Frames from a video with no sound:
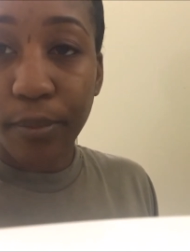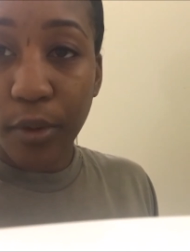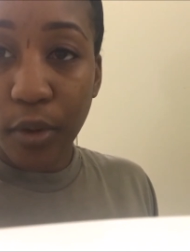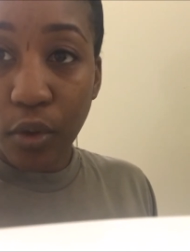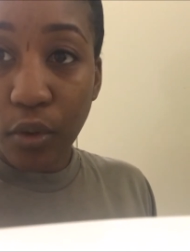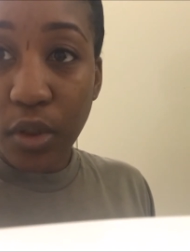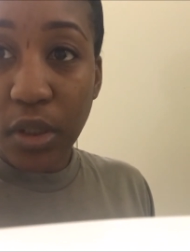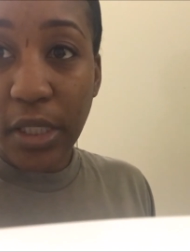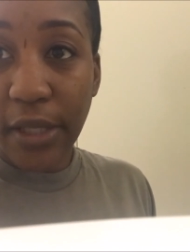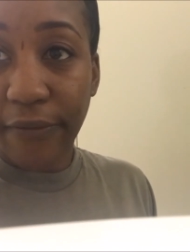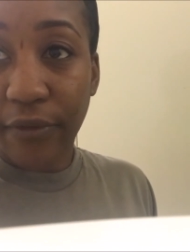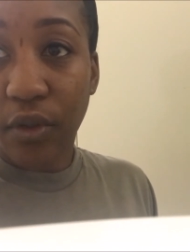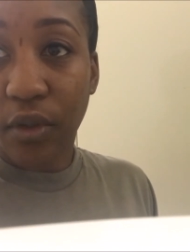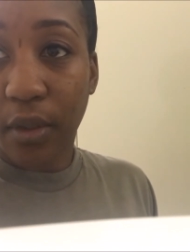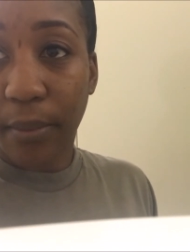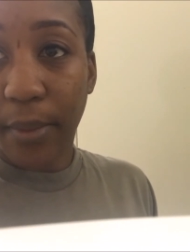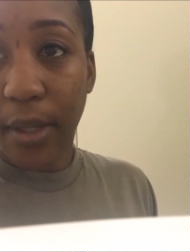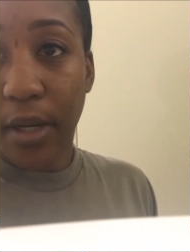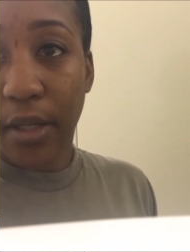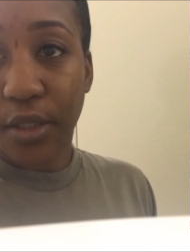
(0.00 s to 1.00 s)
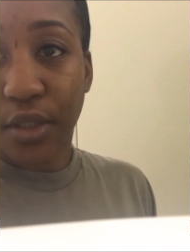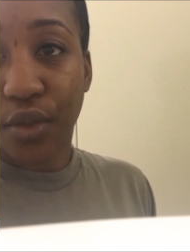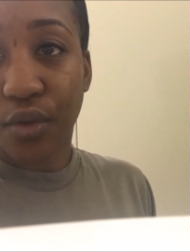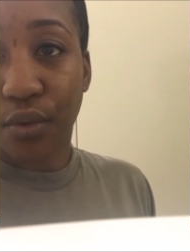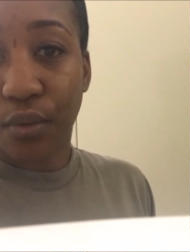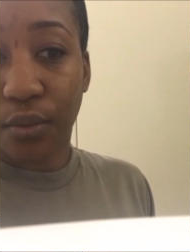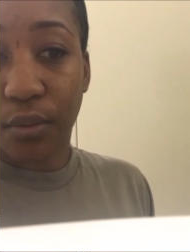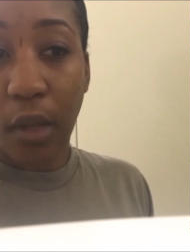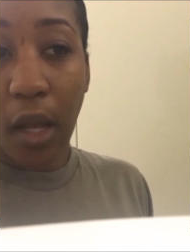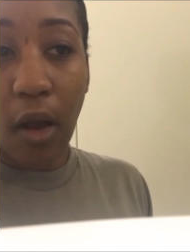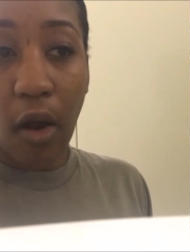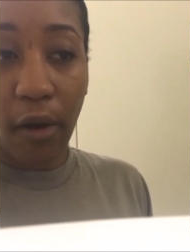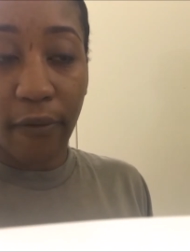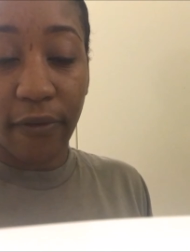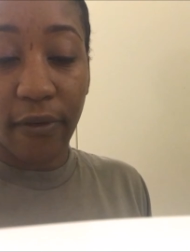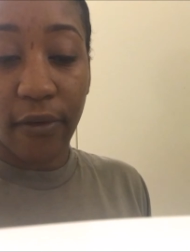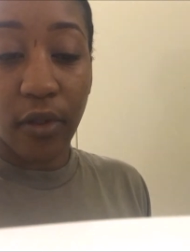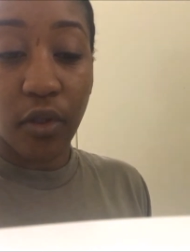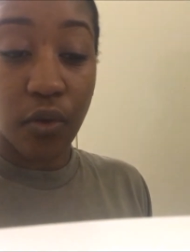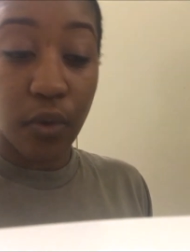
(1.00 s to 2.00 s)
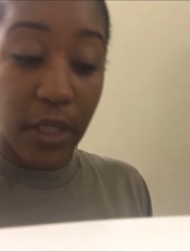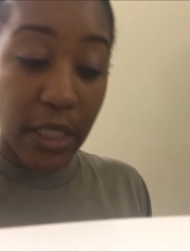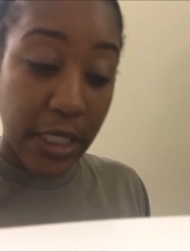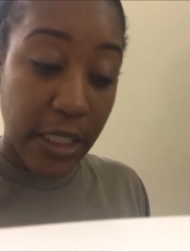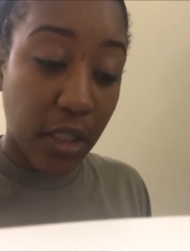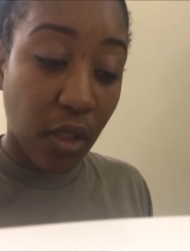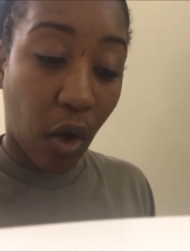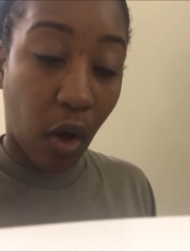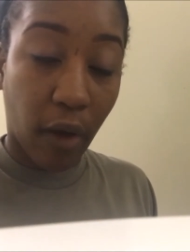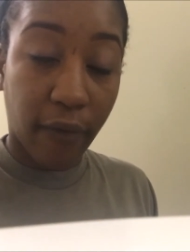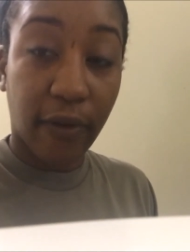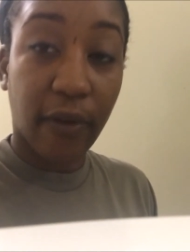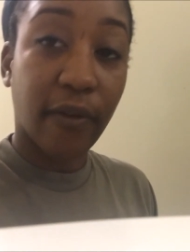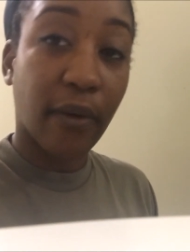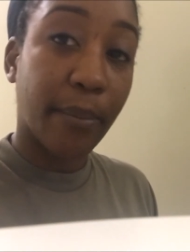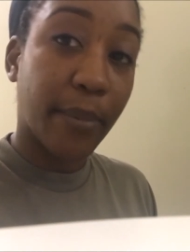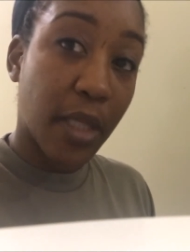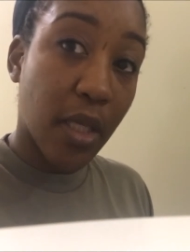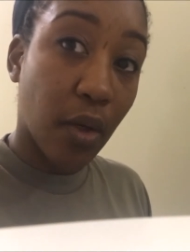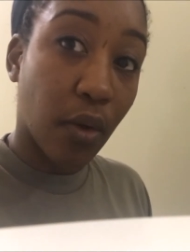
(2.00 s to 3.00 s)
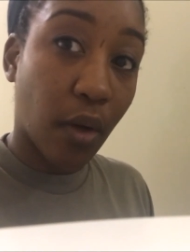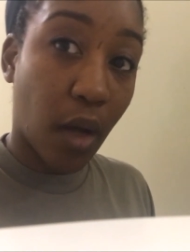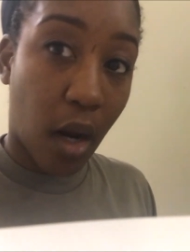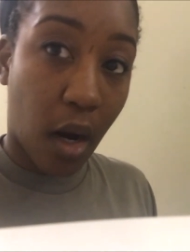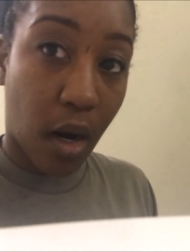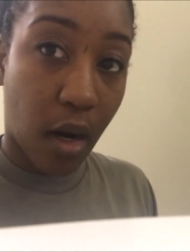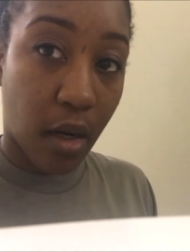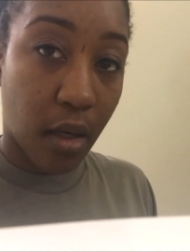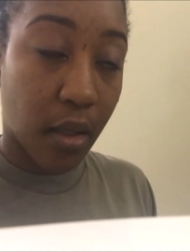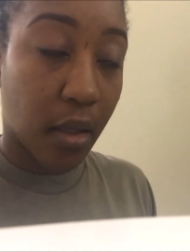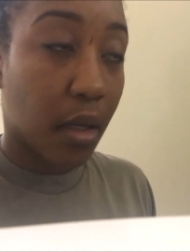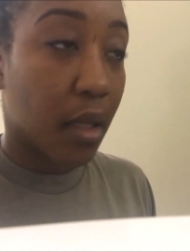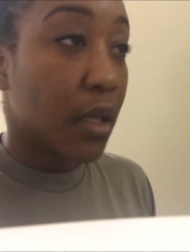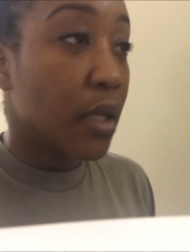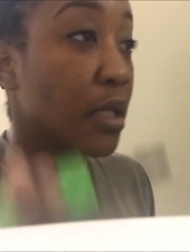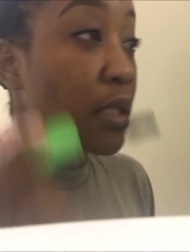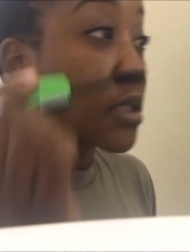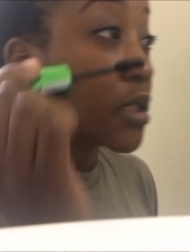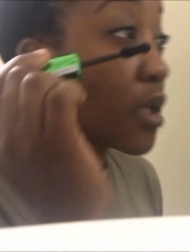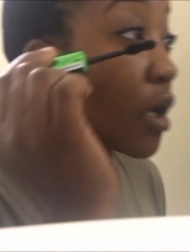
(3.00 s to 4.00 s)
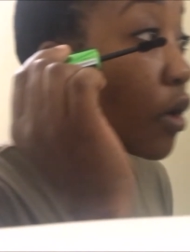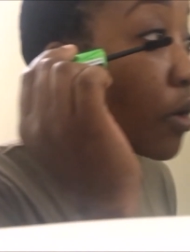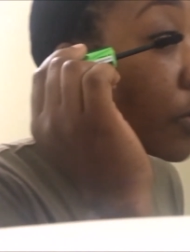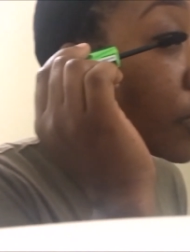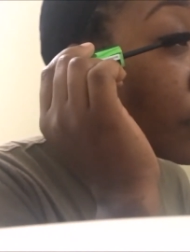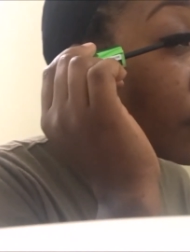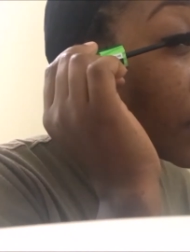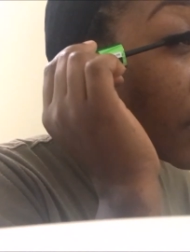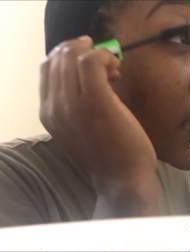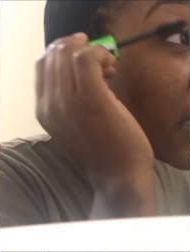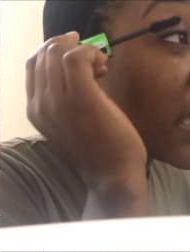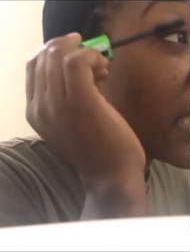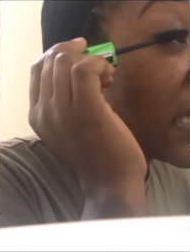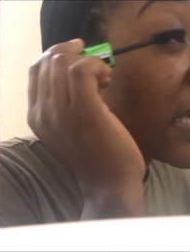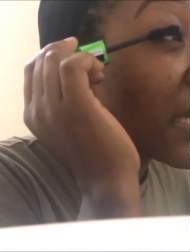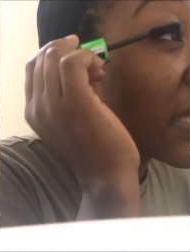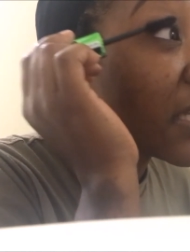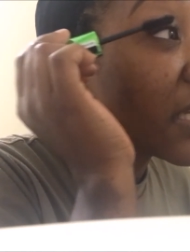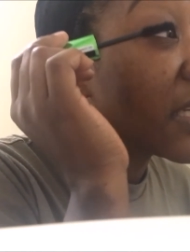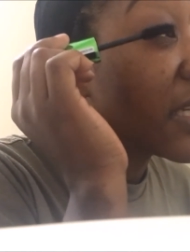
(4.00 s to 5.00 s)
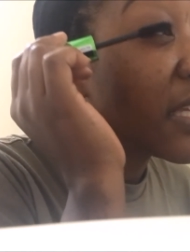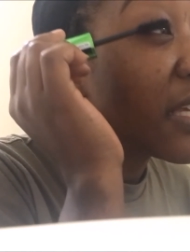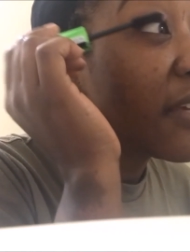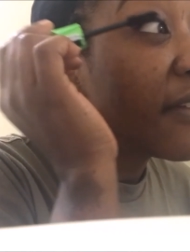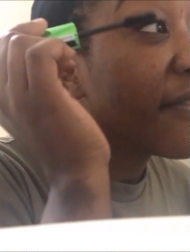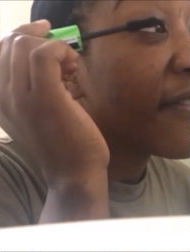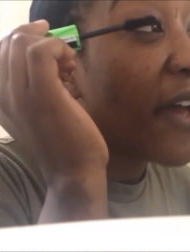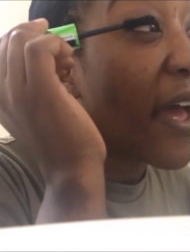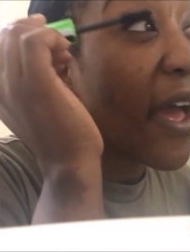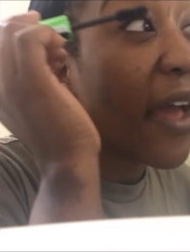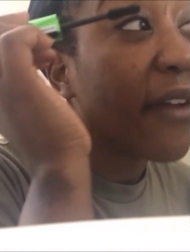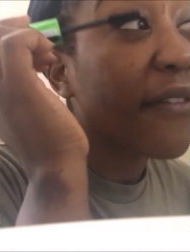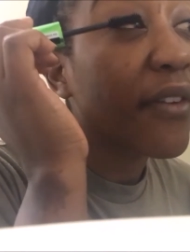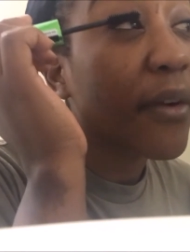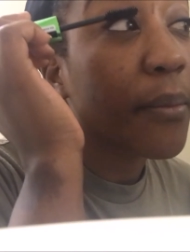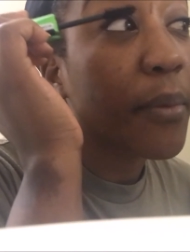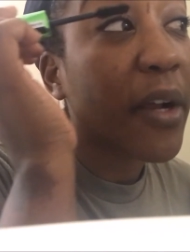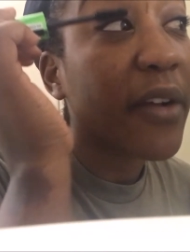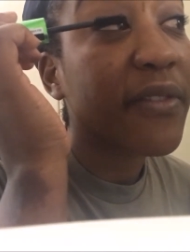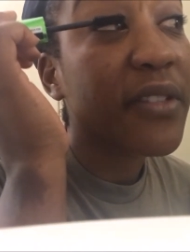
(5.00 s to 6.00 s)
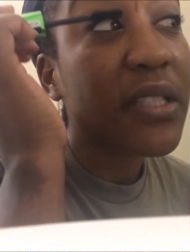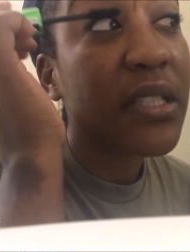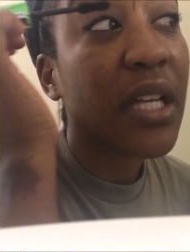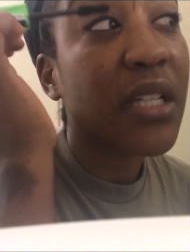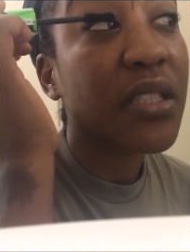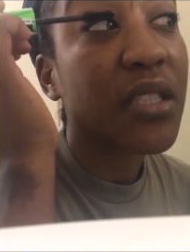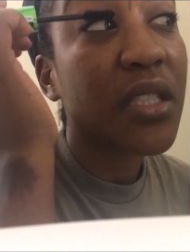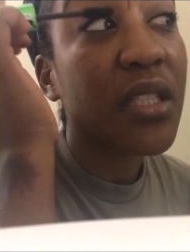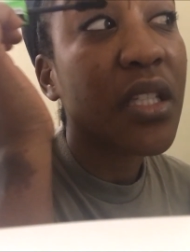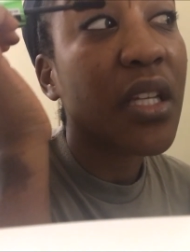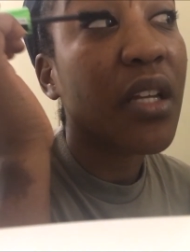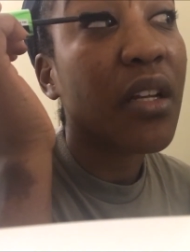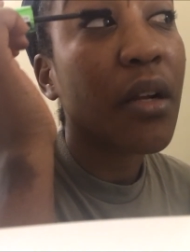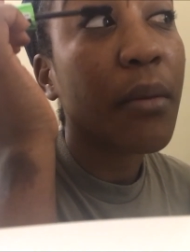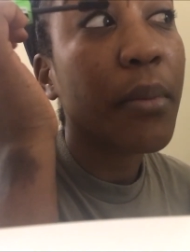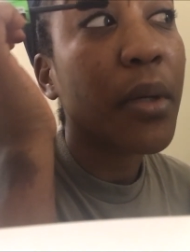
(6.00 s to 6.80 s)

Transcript: Usually, if you're in the barracks, you eating off of a meal card, so you can eat in a DFAC for breakfast, lunch, and dinner.